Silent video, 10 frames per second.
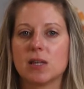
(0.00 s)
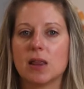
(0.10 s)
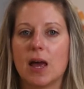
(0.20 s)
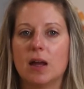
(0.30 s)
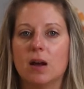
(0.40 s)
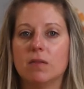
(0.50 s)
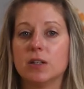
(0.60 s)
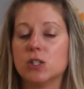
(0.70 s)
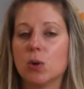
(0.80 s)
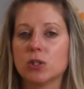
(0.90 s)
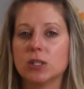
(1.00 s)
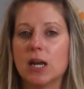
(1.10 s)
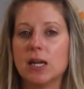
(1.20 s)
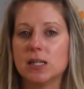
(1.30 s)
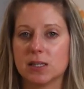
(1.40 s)
said that of the
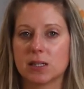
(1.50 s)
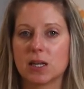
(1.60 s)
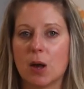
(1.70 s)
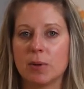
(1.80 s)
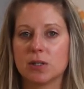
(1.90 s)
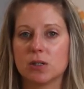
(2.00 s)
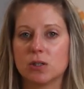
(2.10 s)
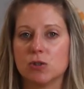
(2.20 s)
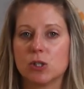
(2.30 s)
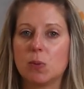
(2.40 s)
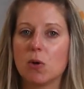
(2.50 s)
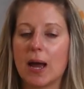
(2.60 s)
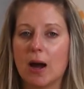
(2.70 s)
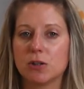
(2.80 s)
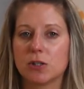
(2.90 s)
286 commenters who spoke
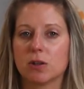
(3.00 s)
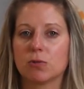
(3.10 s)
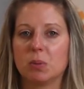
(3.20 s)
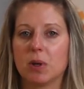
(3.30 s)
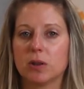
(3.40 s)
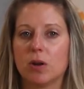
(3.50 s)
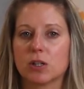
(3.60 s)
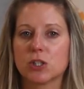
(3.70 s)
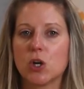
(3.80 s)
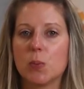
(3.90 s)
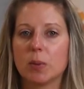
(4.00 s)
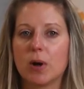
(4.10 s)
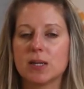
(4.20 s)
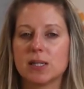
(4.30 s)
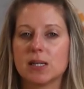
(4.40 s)
out during the 3-month-long scoping
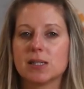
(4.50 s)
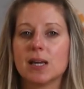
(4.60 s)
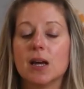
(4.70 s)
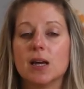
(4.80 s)
process,